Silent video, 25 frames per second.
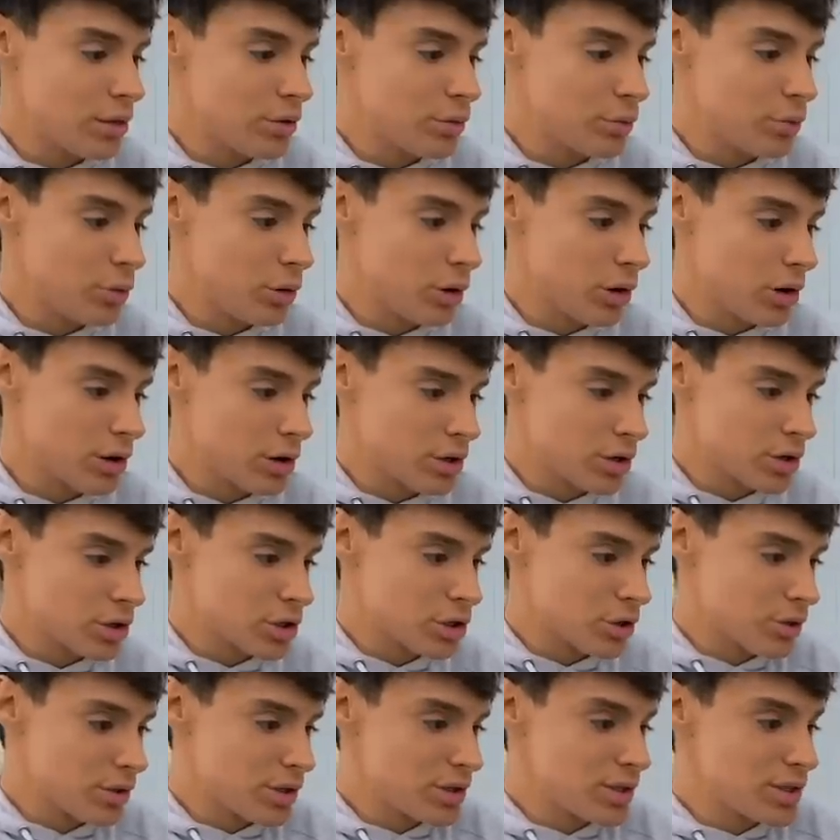the water.
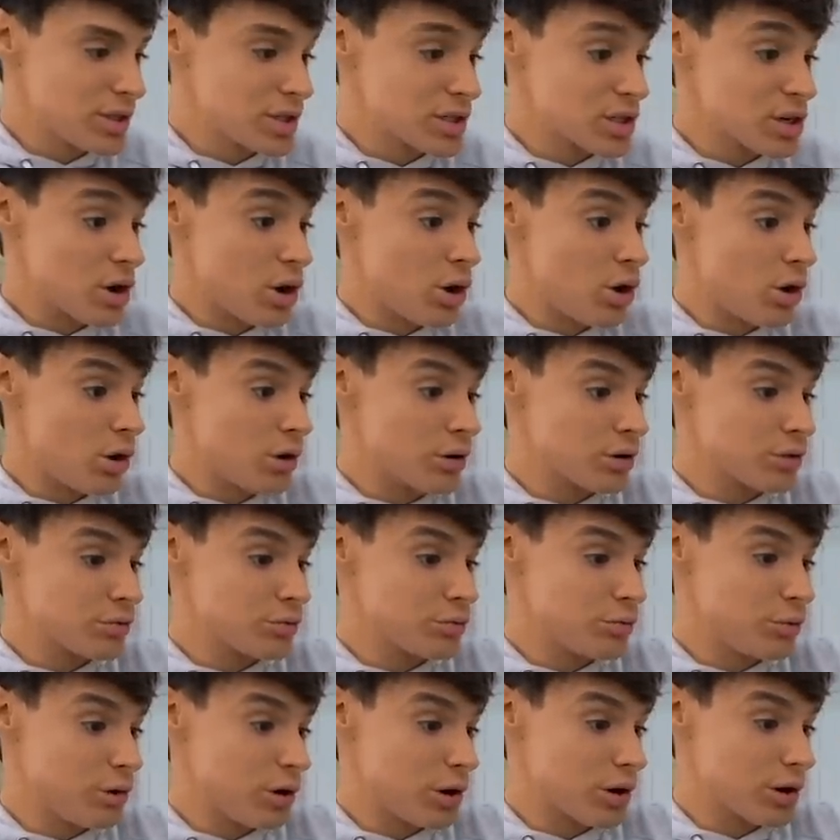So this is hot
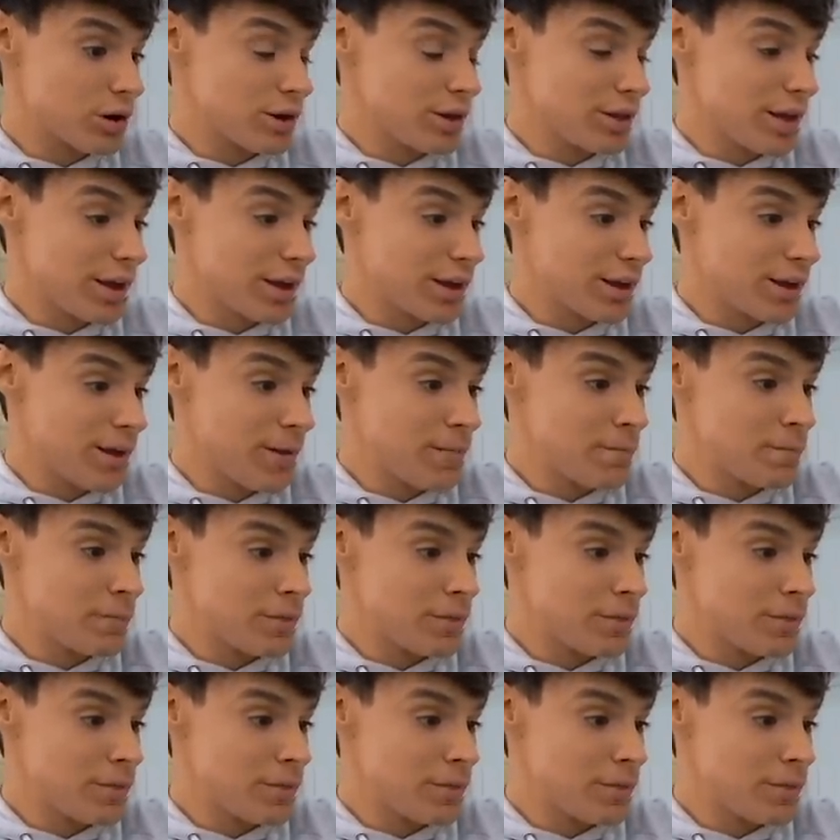water, like